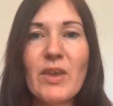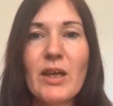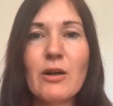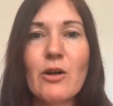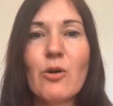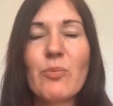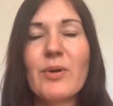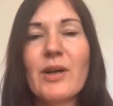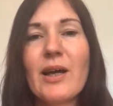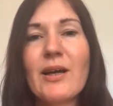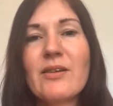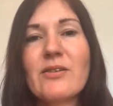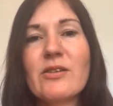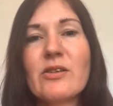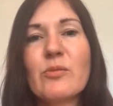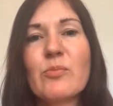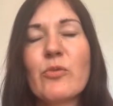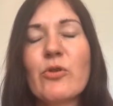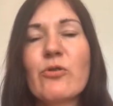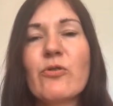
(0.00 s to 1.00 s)
and open
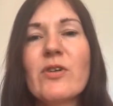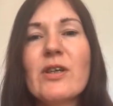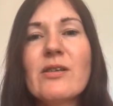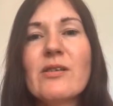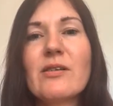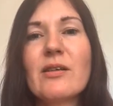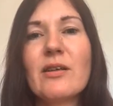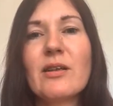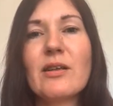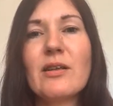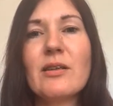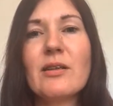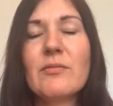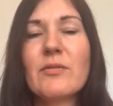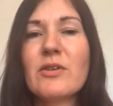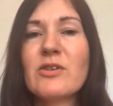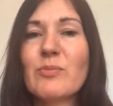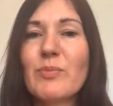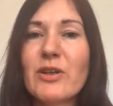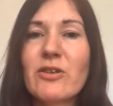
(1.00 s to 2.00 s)
access more recently,
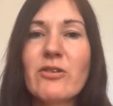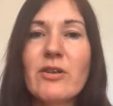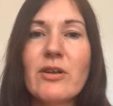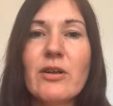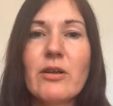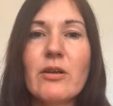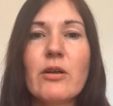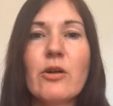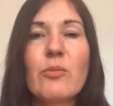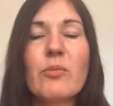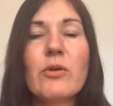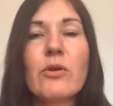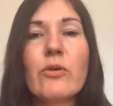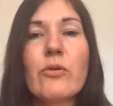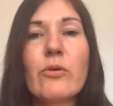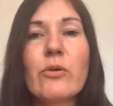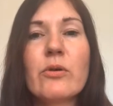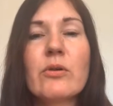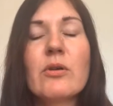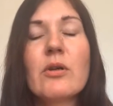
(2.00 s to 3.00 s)
especially in the global
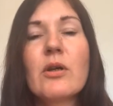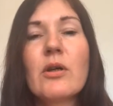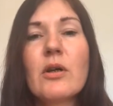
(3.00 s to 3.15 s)
north,